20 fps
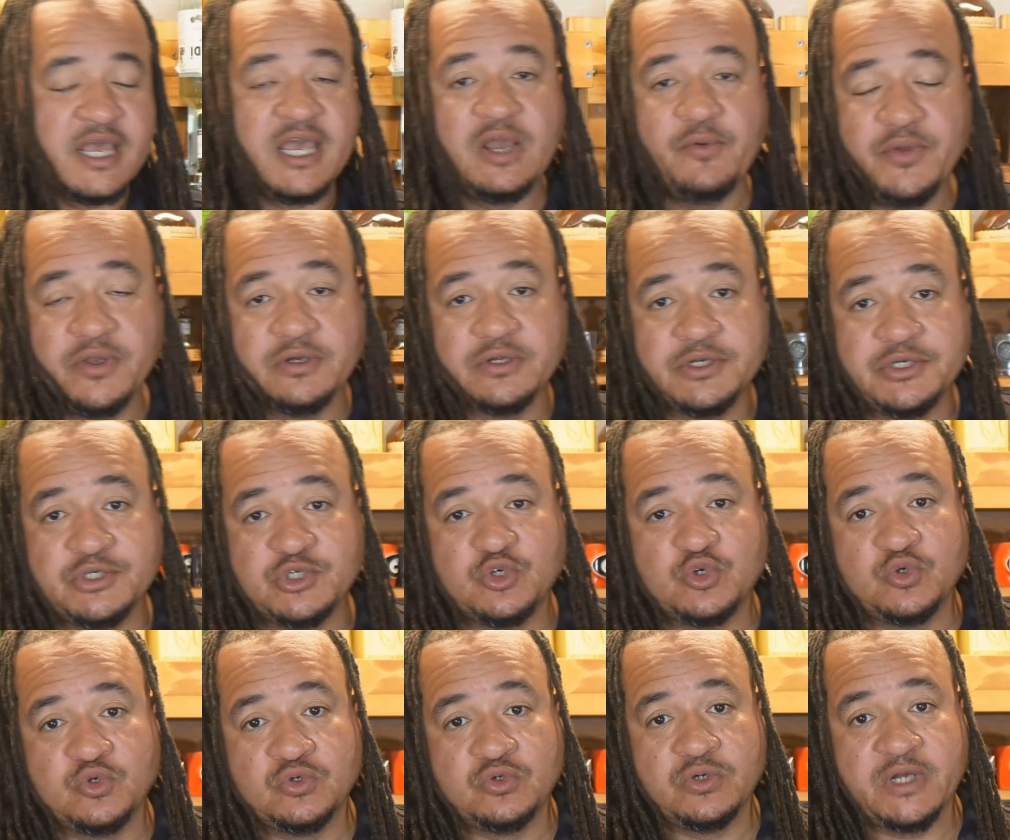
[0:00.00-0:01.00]
And we're going to
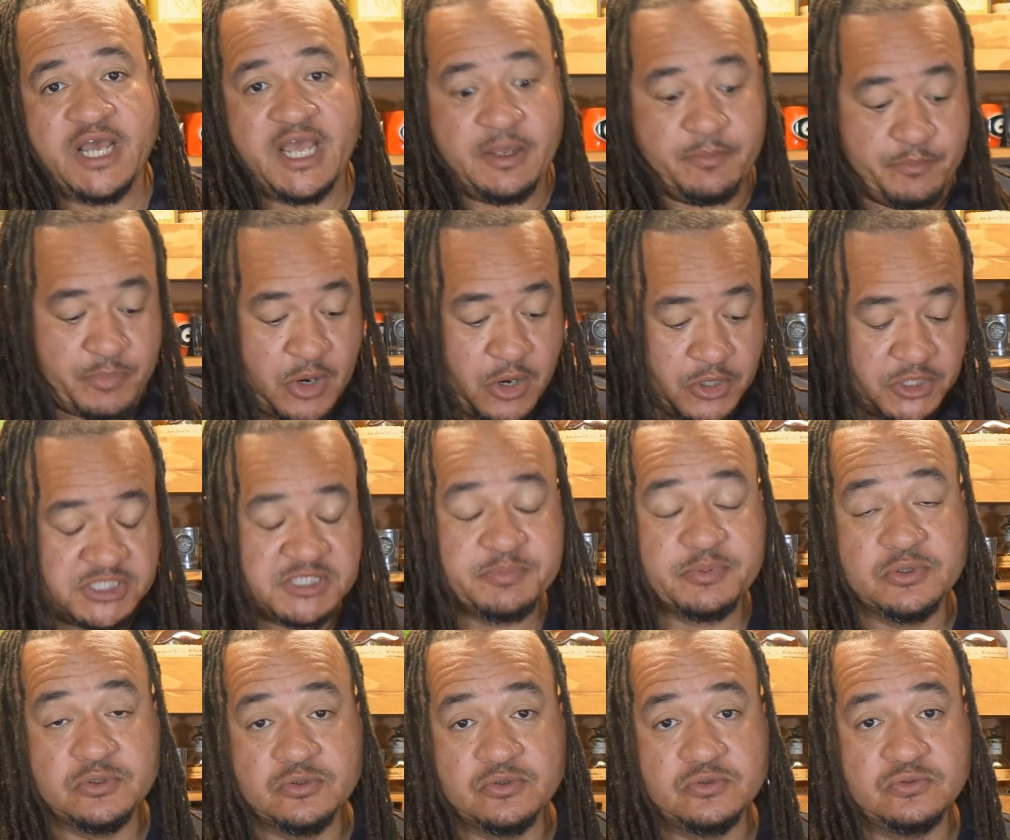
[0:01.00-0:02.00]
do a bar
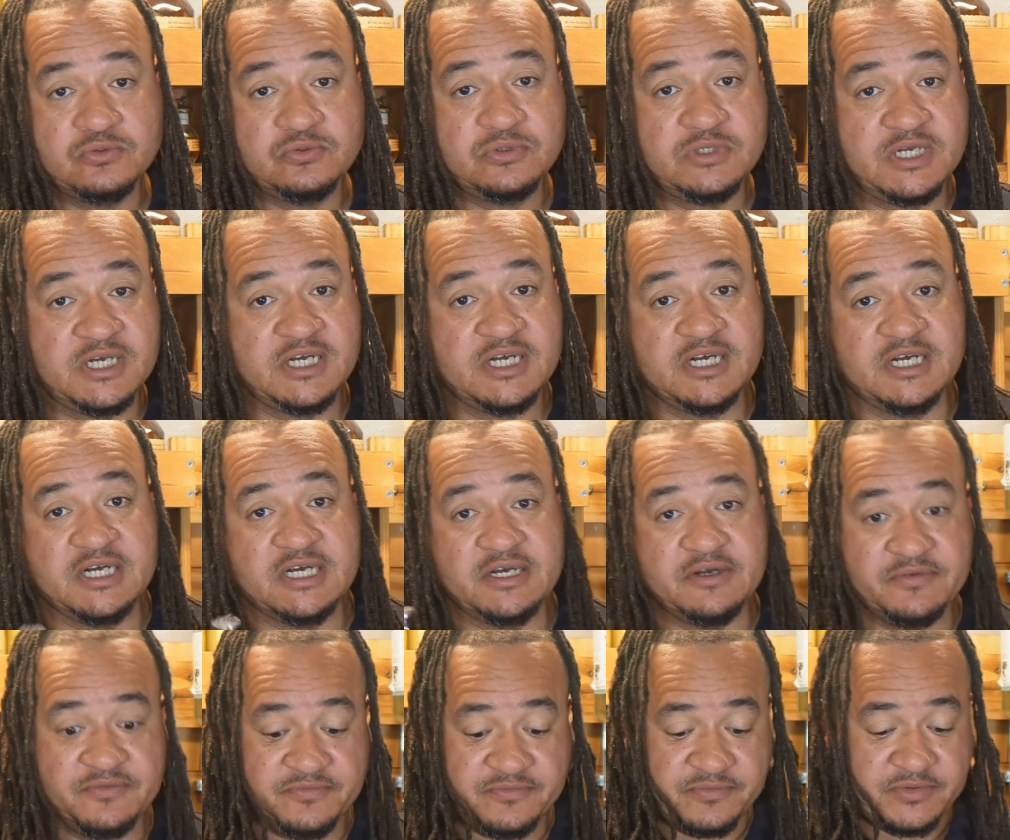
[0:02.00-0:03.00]
spoon
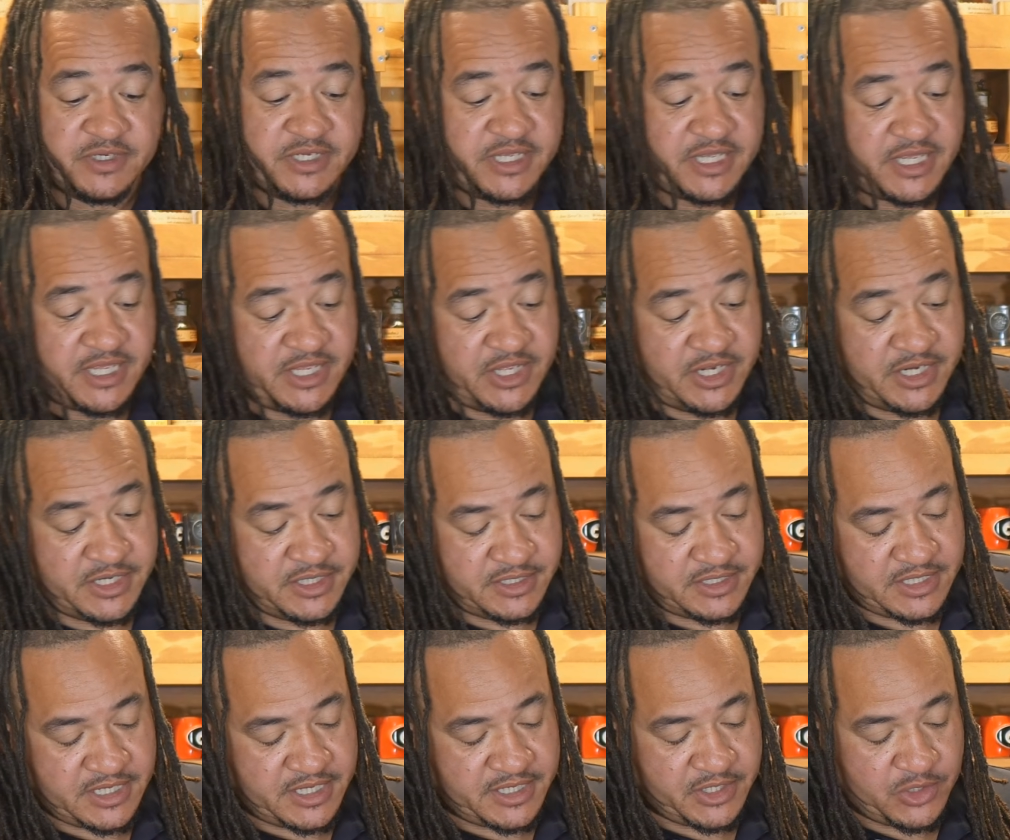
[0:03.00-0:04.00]
of an
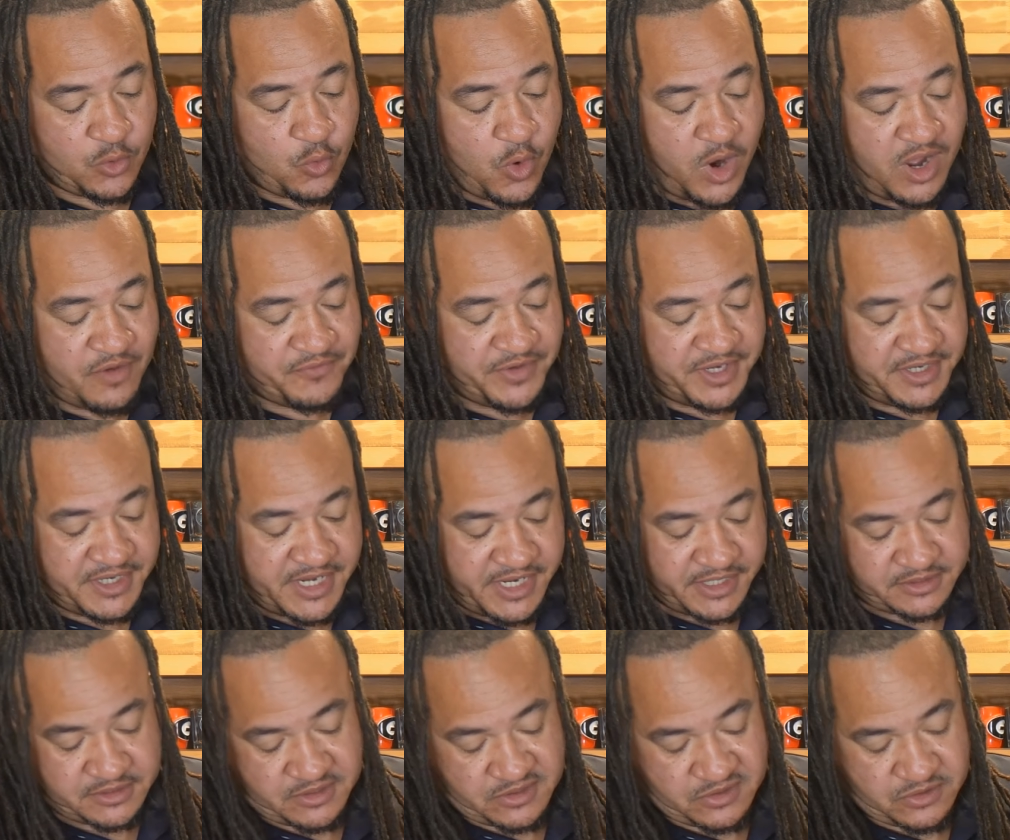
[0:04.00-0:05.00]
agave
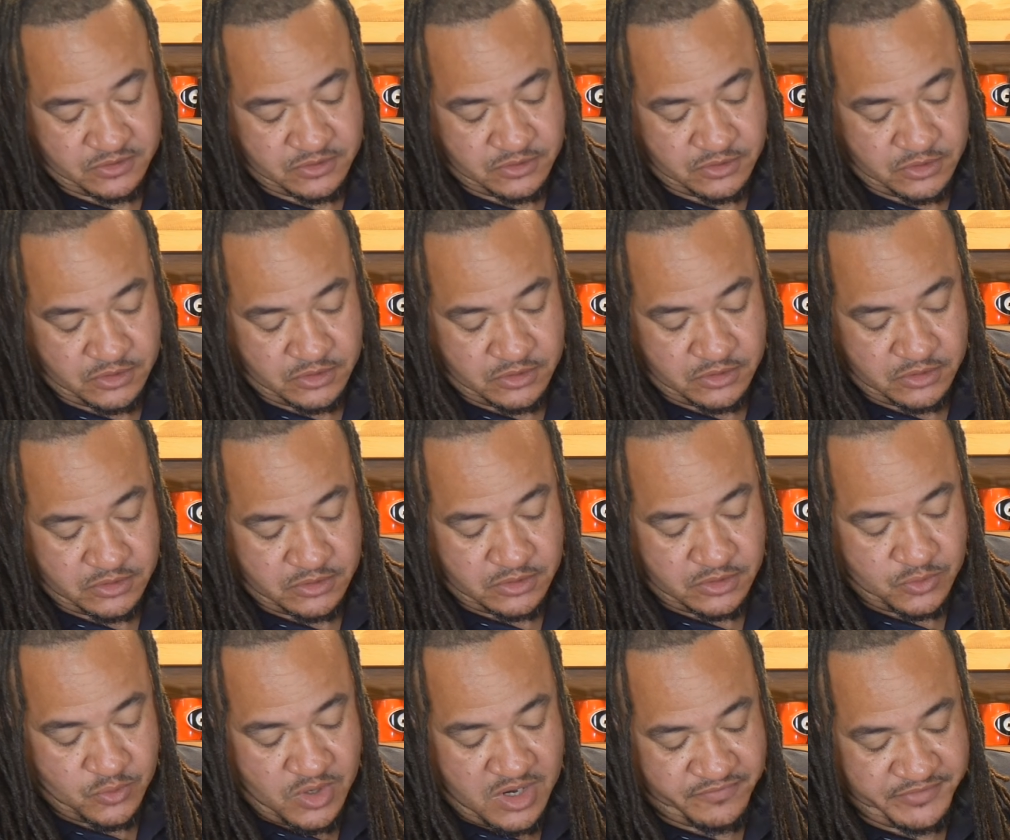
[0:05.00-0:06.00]
nectar or
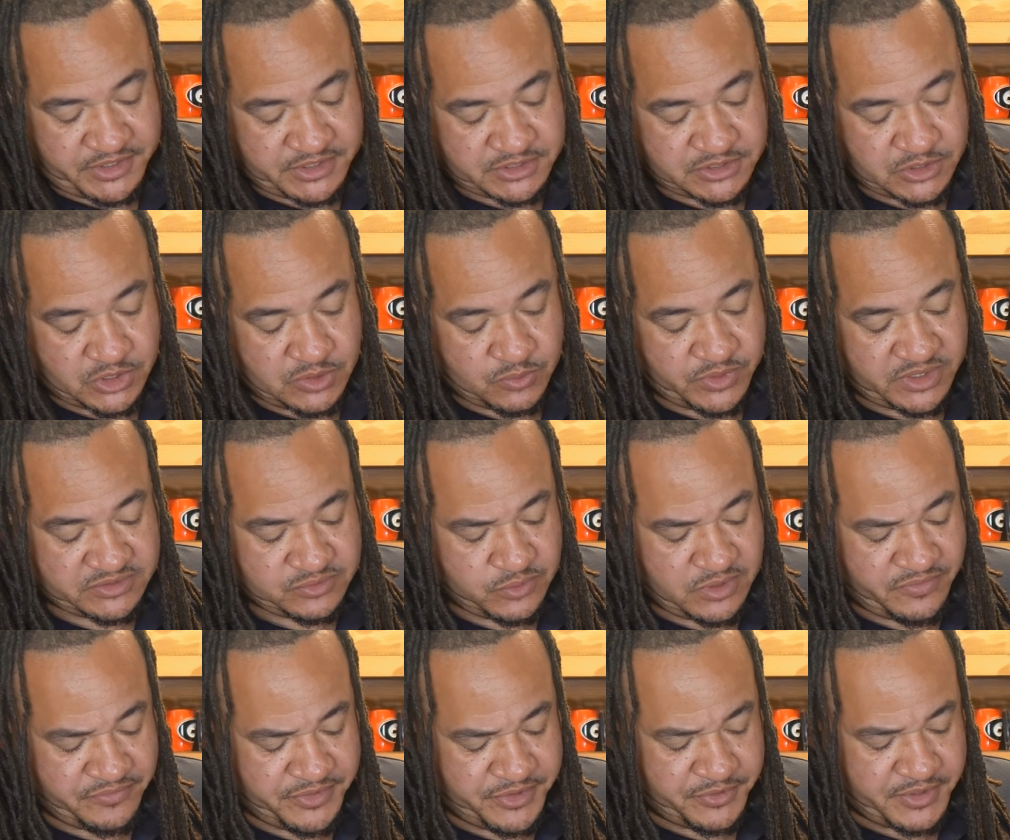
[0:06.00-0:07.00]
agave syrup,
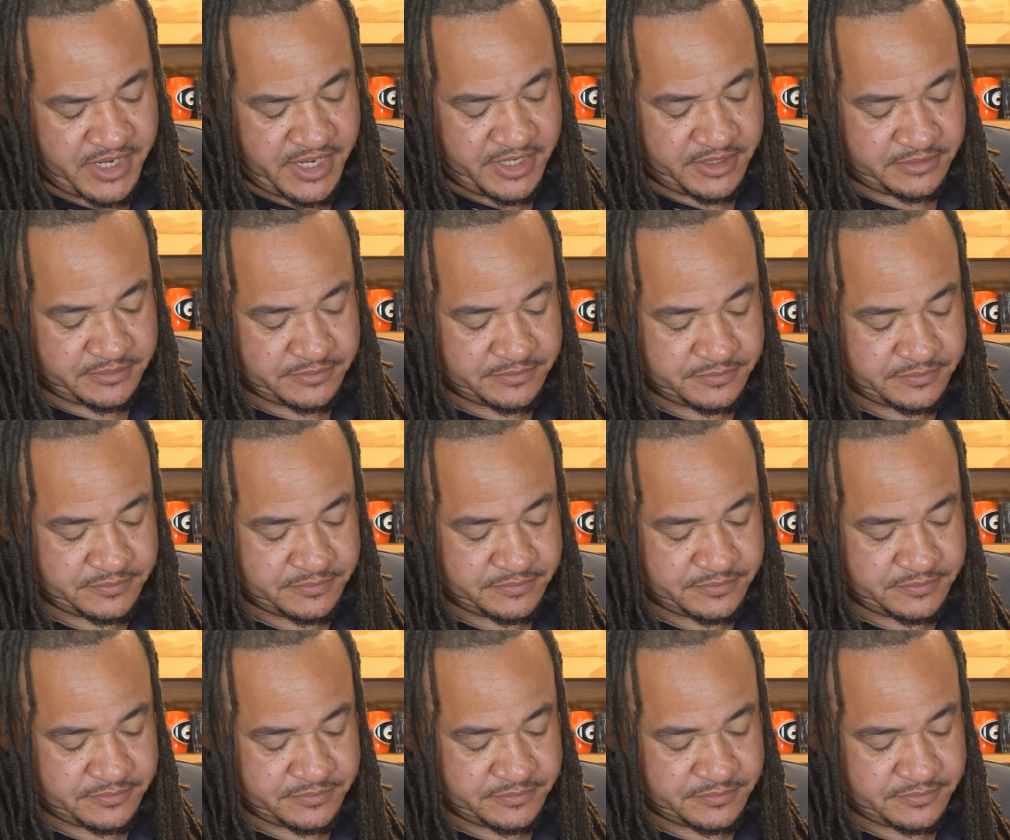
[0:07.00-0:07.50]
whatever you got.